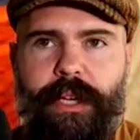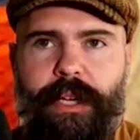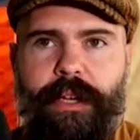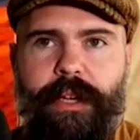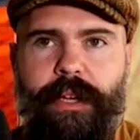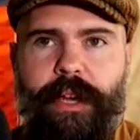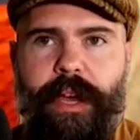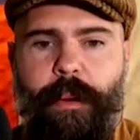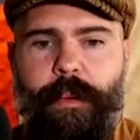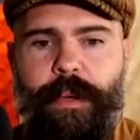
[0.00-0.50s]

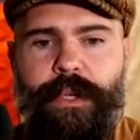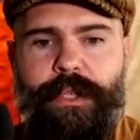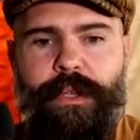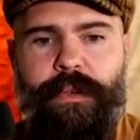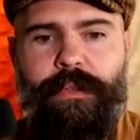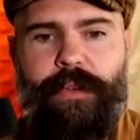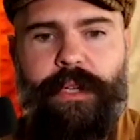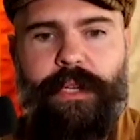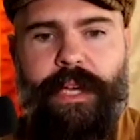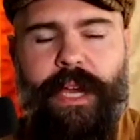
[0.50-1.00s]
How much
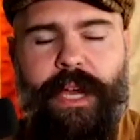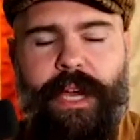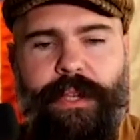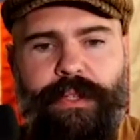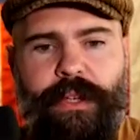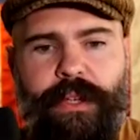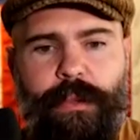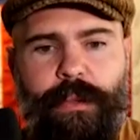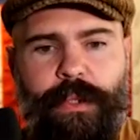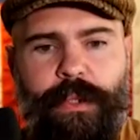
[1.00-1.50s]
of a
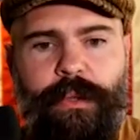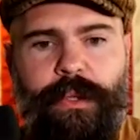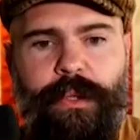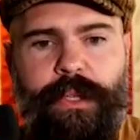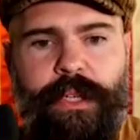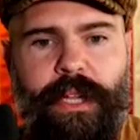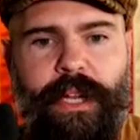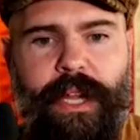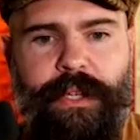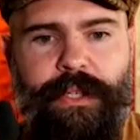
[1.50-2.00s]
heads up do you
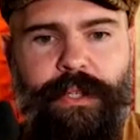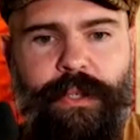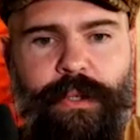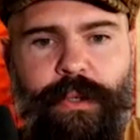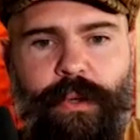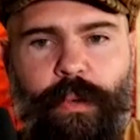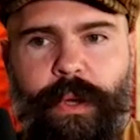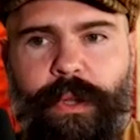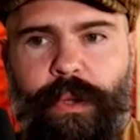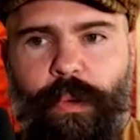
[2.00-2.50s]
get as
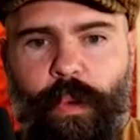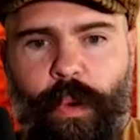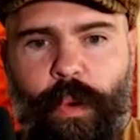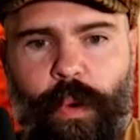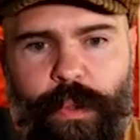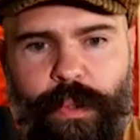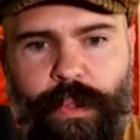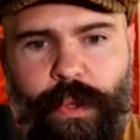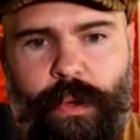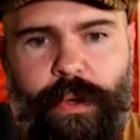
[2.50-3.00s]
to what the
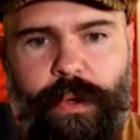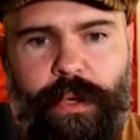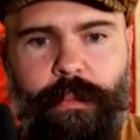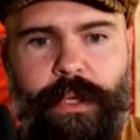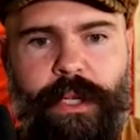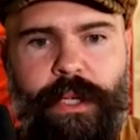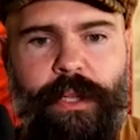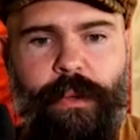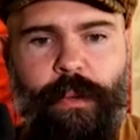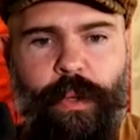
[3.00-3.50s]
role's going to
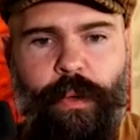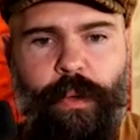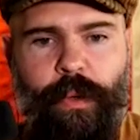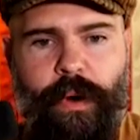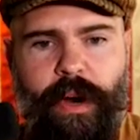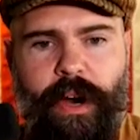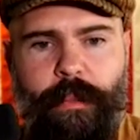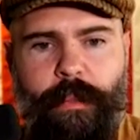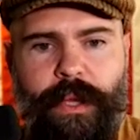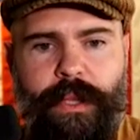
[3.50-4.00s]
be, the
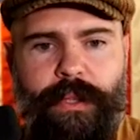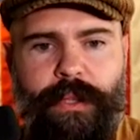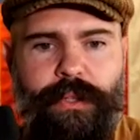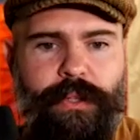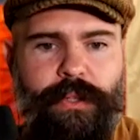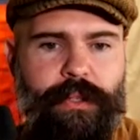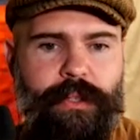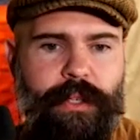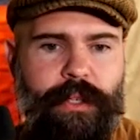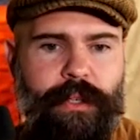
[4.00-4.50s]

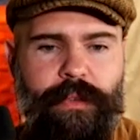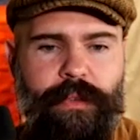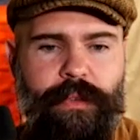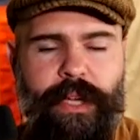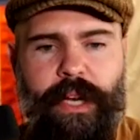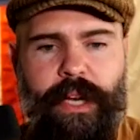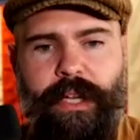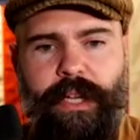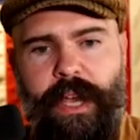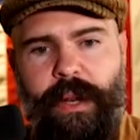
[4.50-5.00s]
requirements, if you
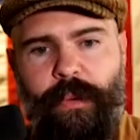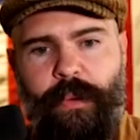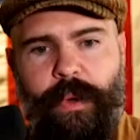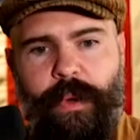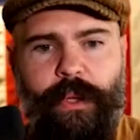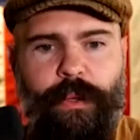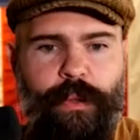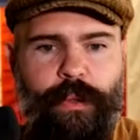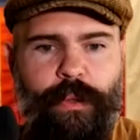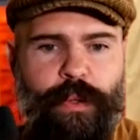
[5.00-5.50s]
got to gain
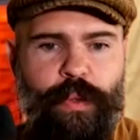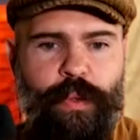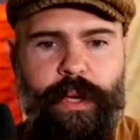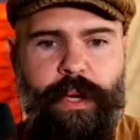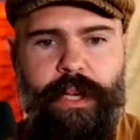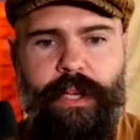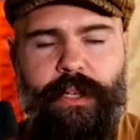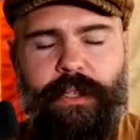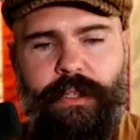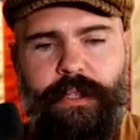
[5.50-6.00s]
weight, lose
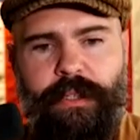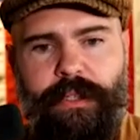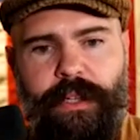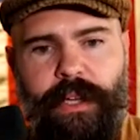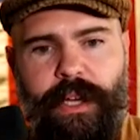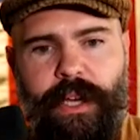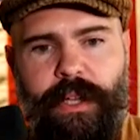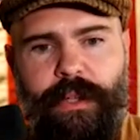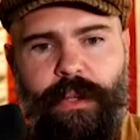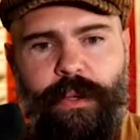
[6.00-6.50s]
weight, those kinds